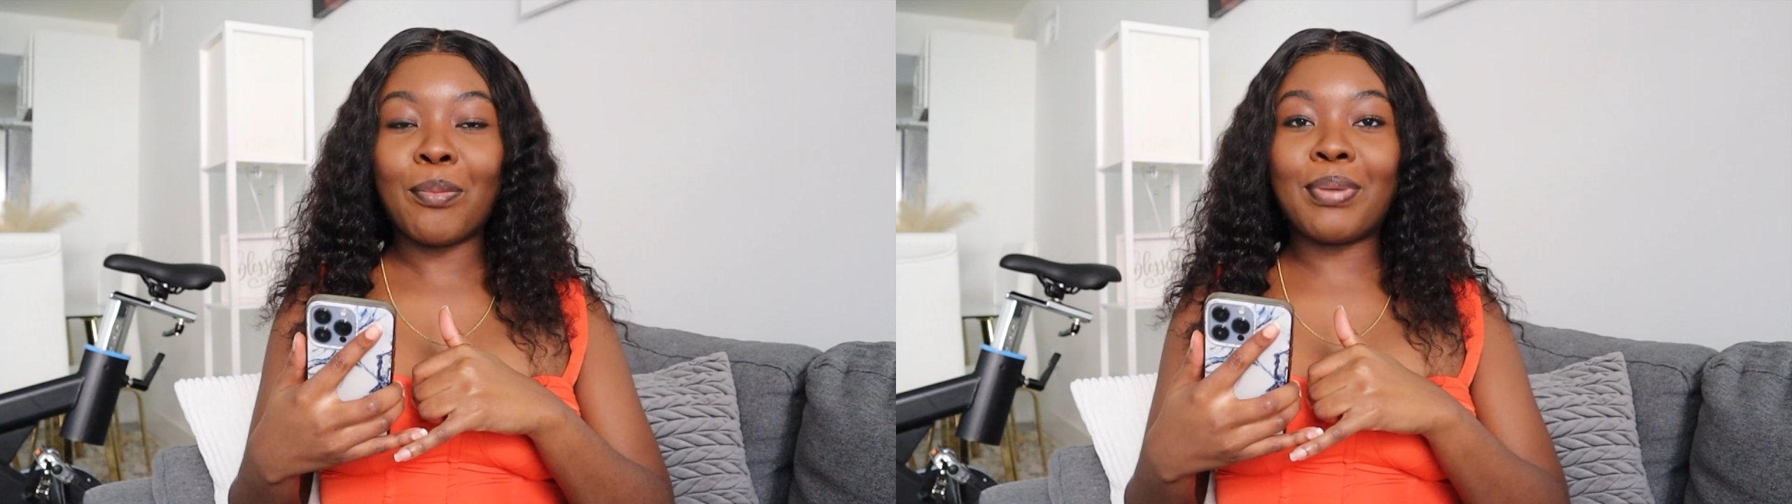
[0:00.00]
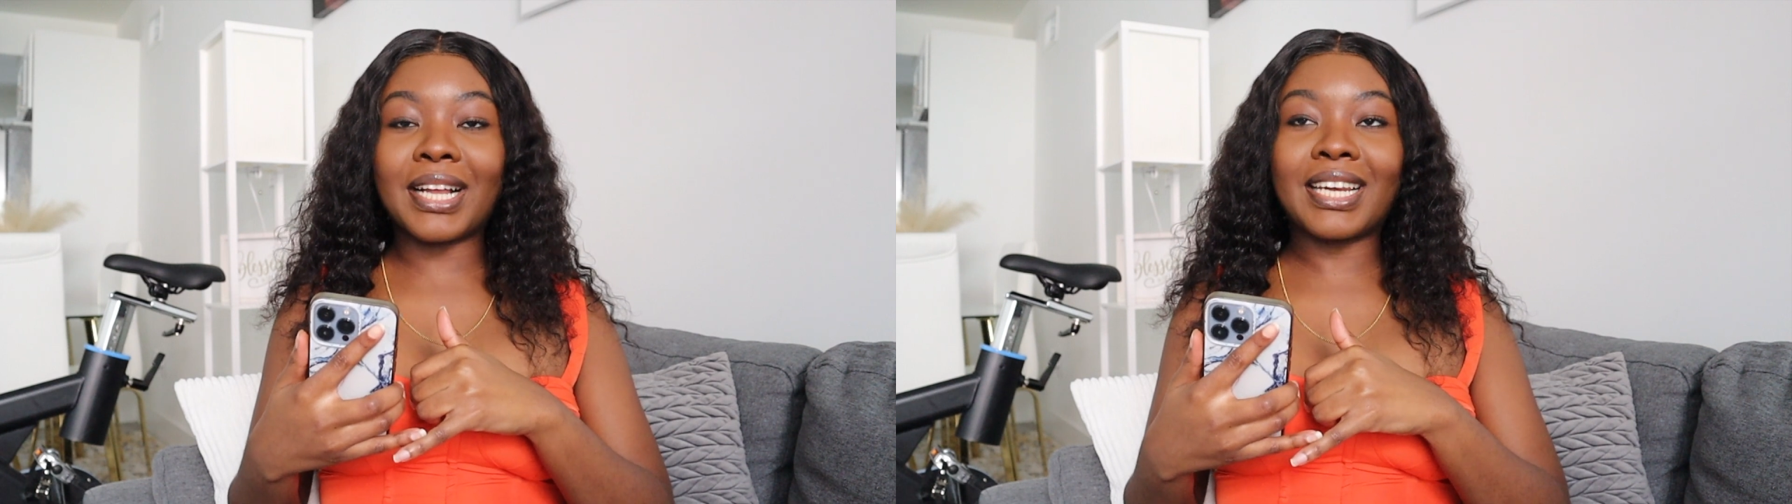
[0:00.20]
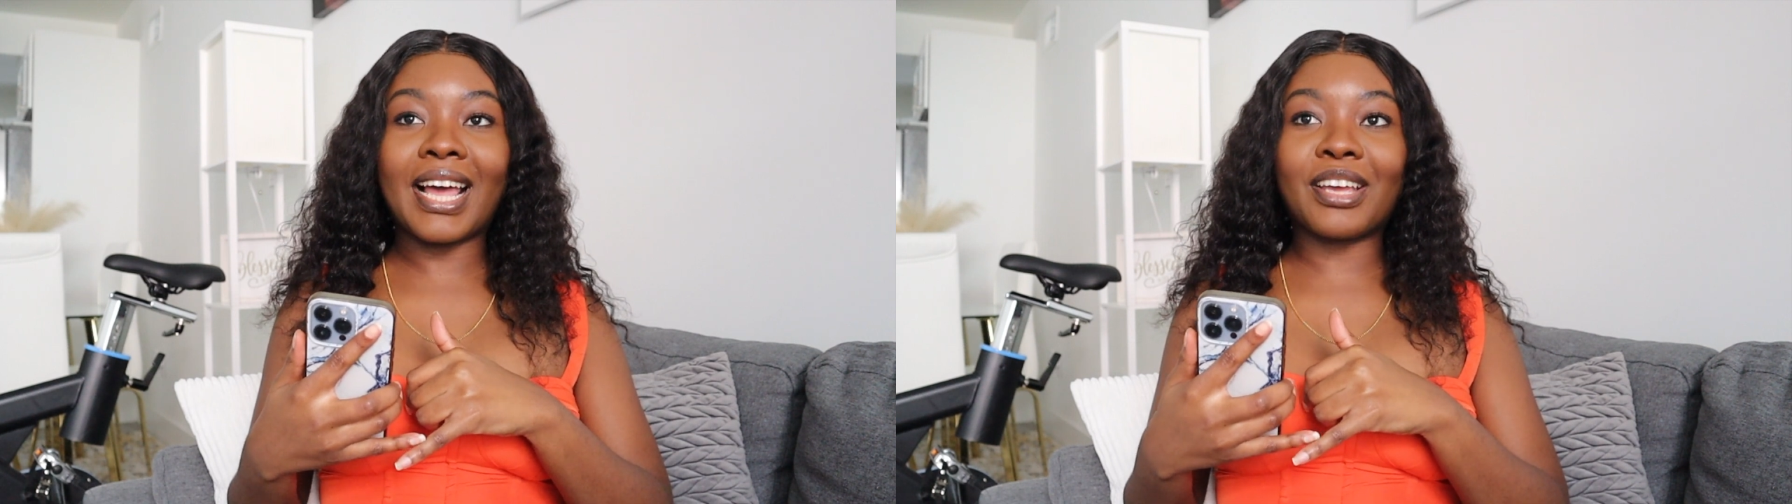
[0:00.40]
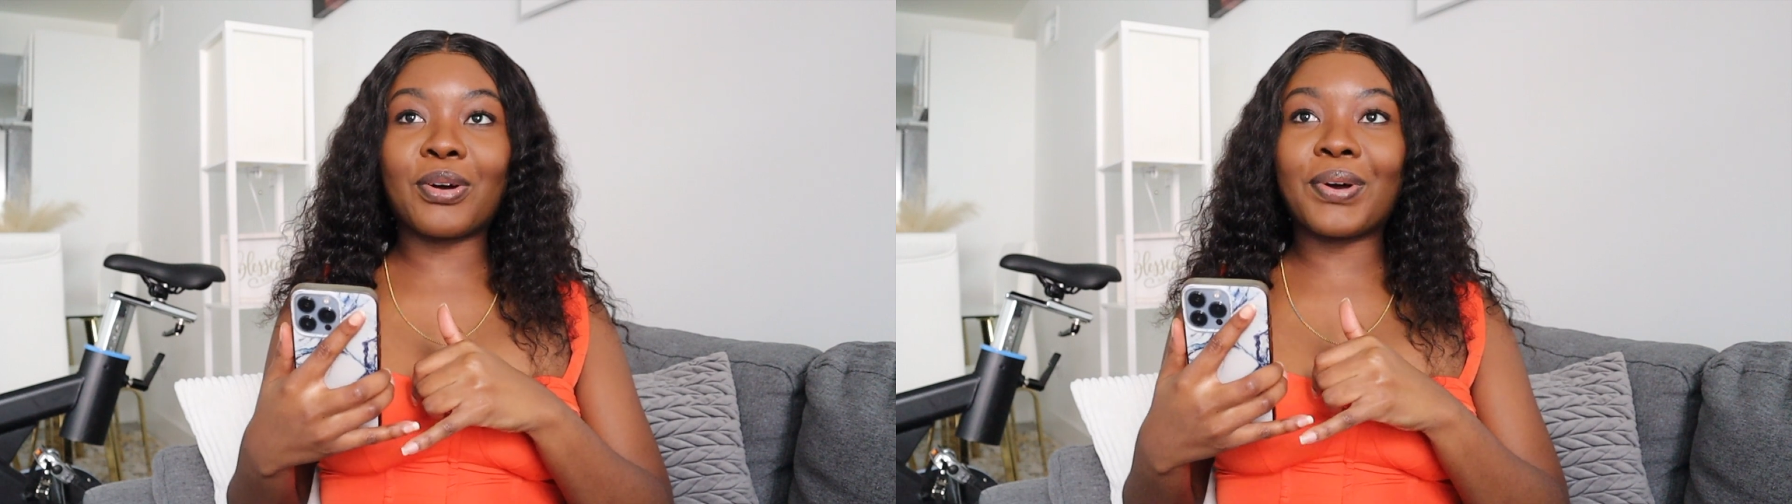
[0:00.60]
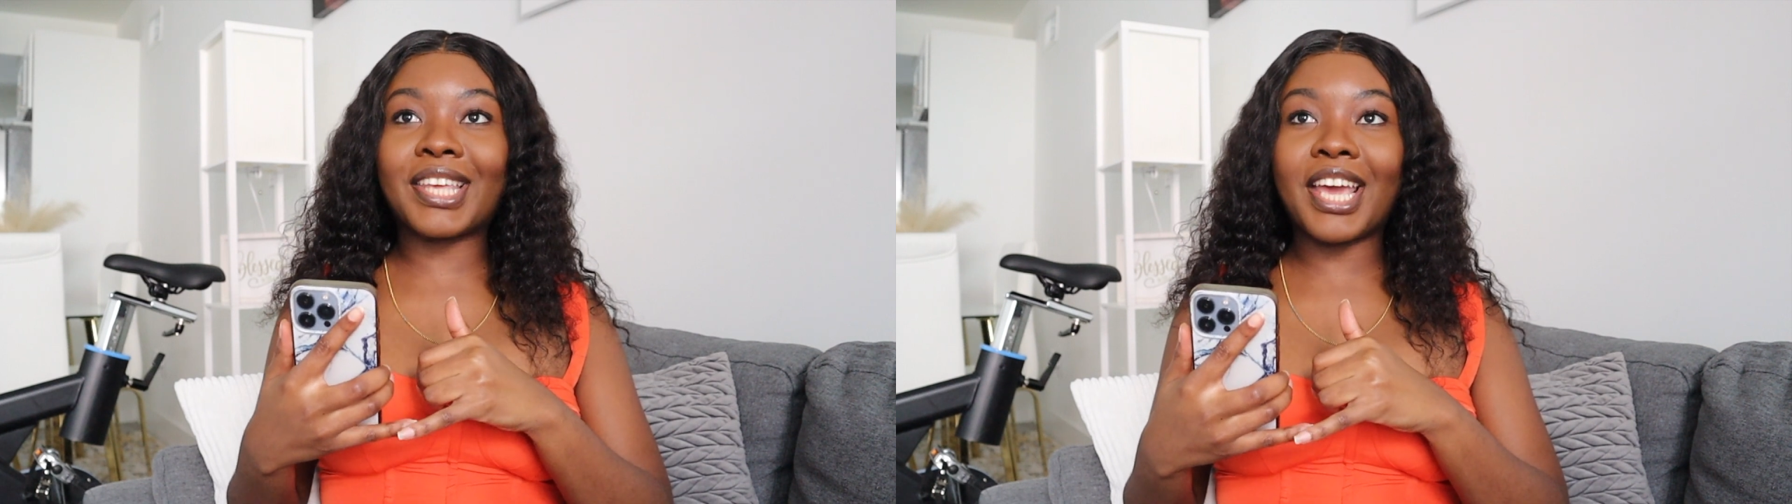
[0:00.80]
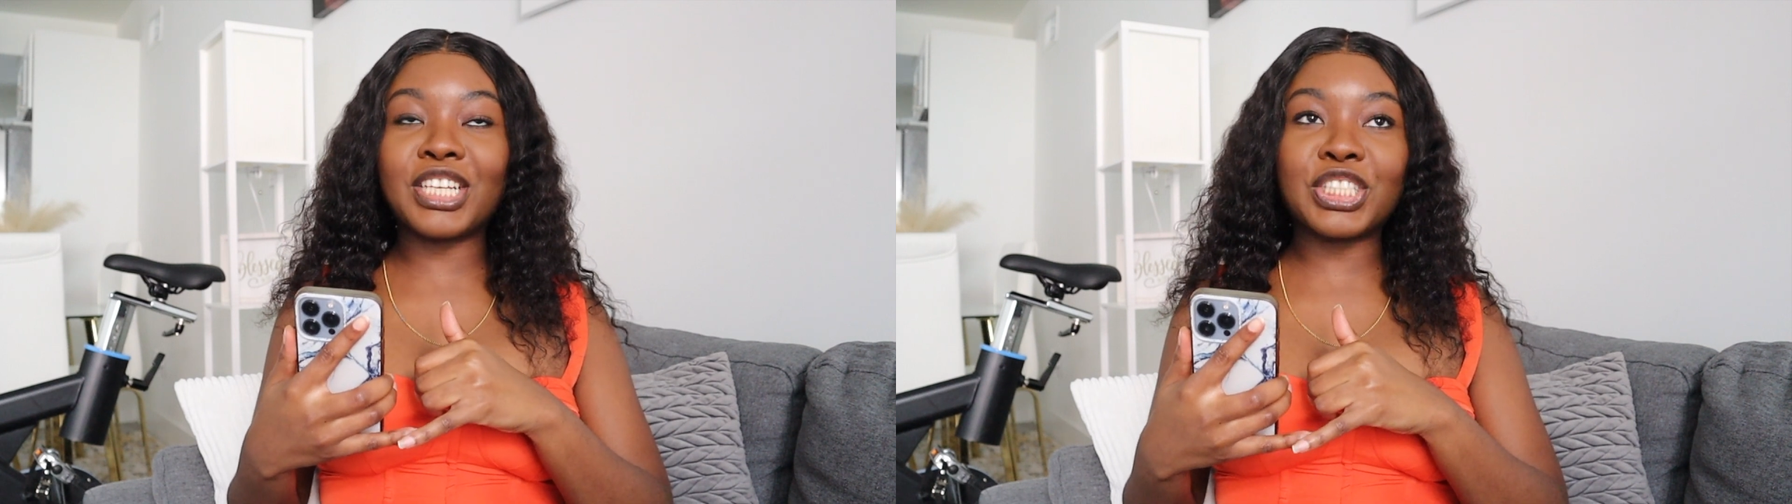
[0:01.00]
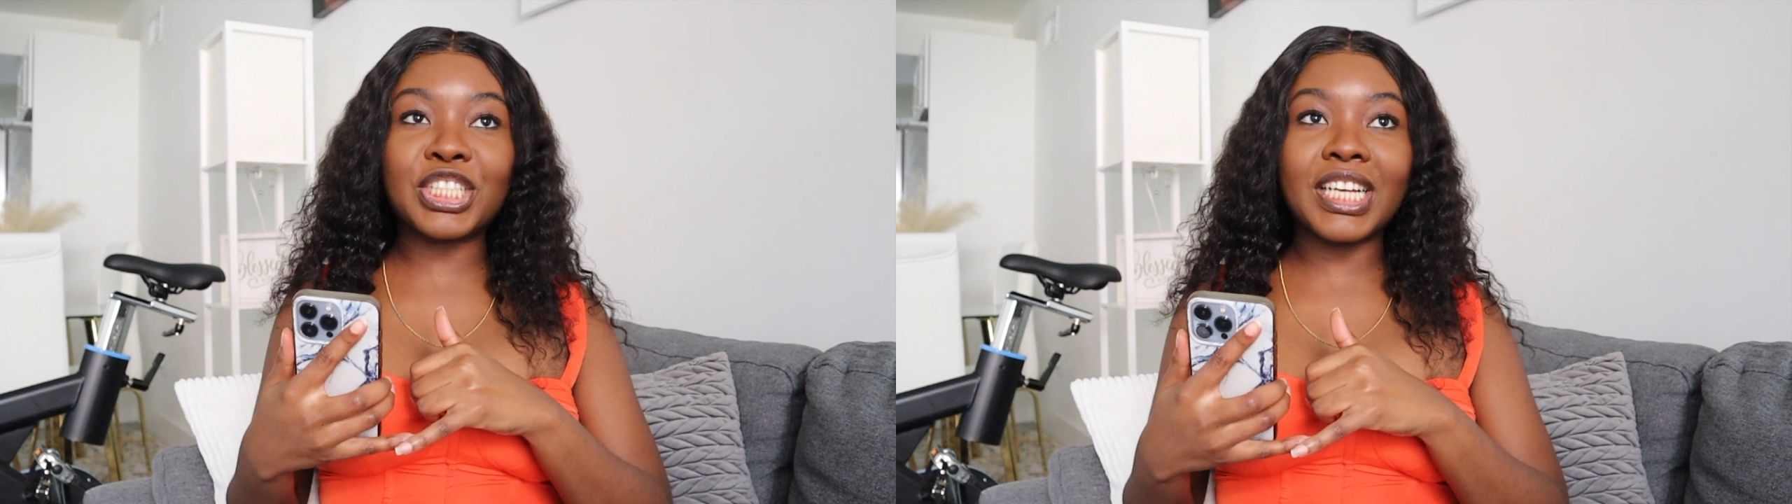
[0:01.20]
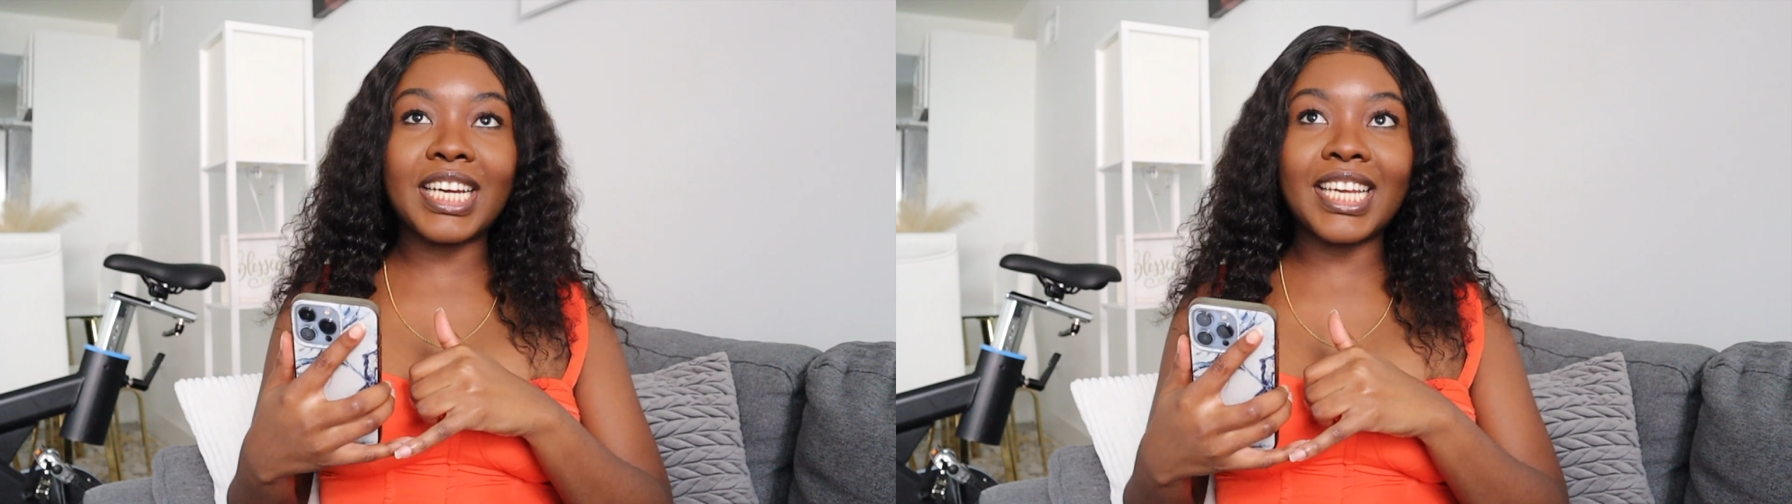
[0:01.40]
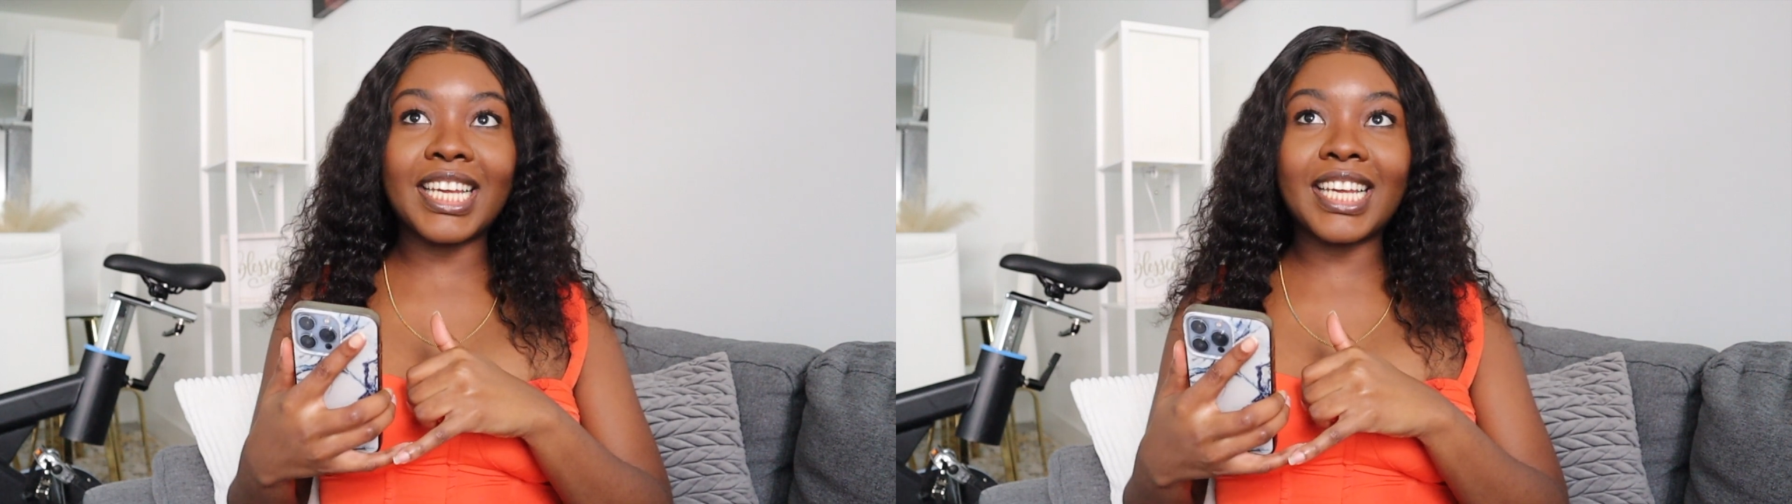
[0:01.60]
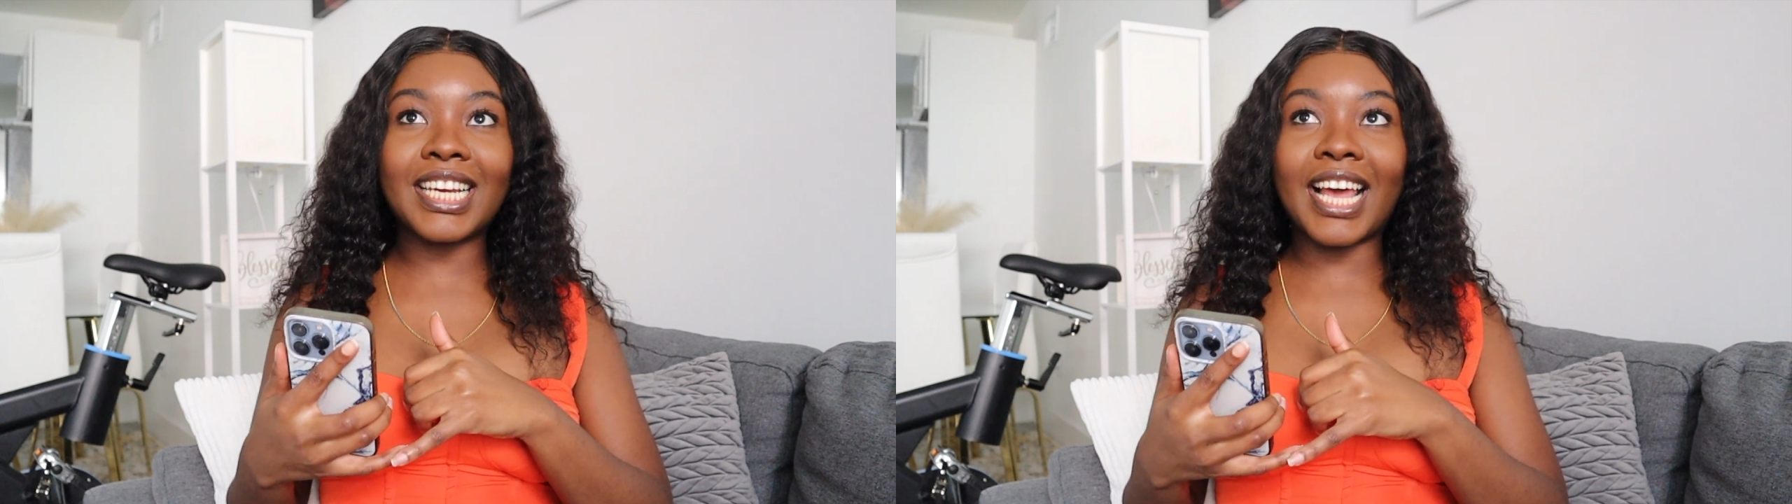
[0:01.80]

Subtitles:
But like occasionally,